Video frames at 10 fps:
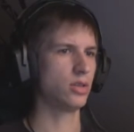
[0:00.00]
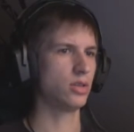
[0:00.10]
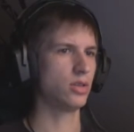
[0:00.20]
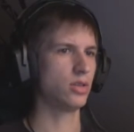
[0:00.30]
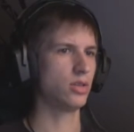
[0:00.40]

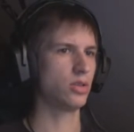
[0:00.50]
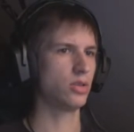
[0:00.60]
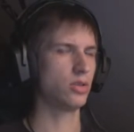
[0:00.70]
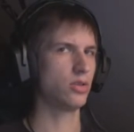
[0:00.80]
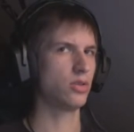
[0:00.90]

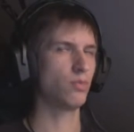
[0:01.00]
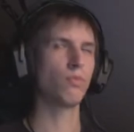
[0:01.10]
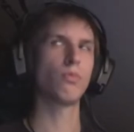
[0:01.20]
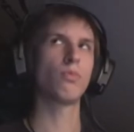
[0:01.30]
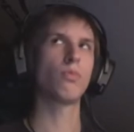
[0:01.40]

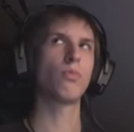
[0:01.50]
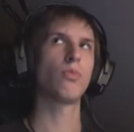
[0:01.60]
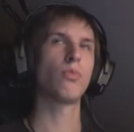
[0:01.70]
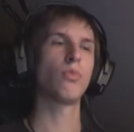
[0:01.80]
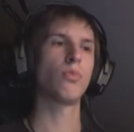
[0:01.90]

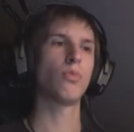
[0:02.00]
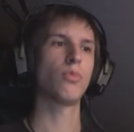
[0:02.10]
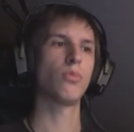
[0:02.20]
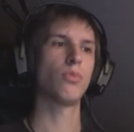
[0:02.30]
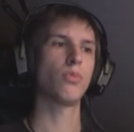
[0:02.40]

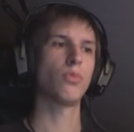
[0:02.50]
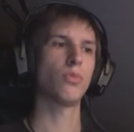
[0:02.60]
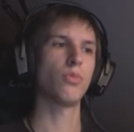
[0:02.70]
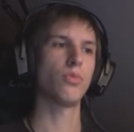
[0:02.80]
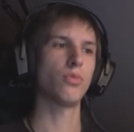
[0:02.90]
(no one is talking)